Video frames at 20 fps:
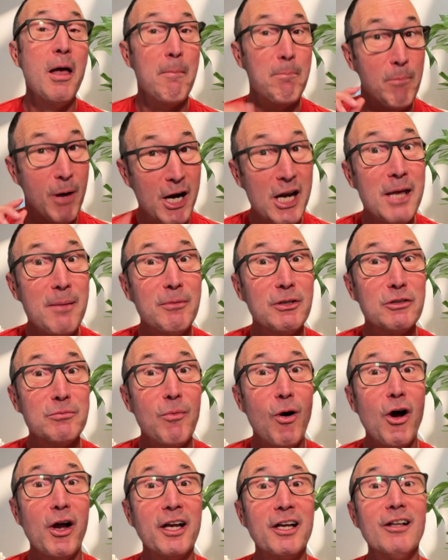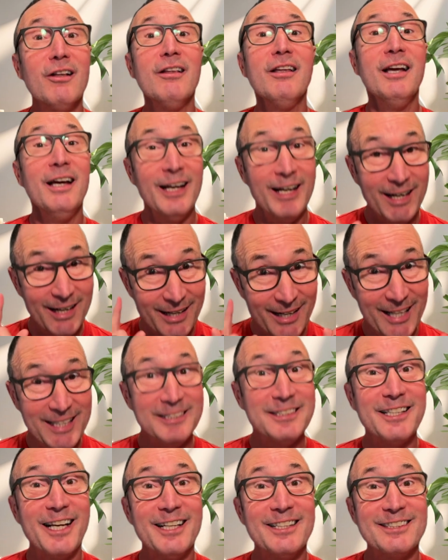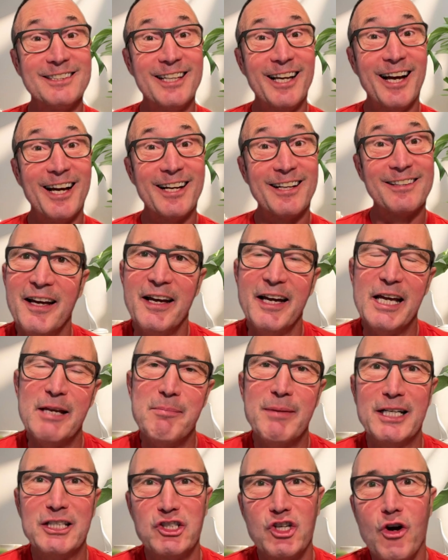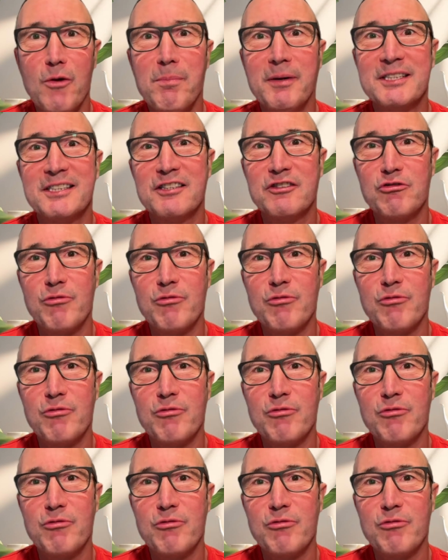My name is Michael. Let's get started. In my job as a